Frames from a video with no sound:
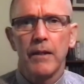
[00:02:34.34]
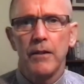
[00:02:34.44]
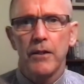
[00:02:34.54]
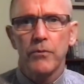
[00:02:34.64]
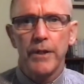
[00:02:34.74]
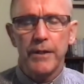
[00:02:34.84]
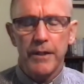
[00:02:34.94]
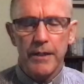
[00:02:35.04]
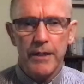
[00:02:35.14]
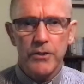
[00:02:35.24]
You can read it
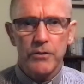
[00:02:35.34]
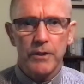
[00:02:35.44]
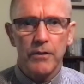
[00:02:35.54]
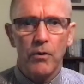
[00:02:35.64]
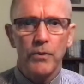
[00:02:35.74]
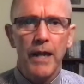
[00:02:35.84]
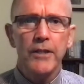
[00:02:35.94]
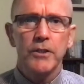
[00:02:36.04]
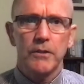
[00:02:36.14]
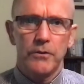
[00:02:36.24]
in history. Whole
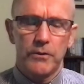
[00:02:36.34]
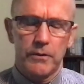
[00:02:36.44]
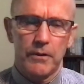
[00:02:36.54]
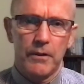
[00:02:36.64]
nations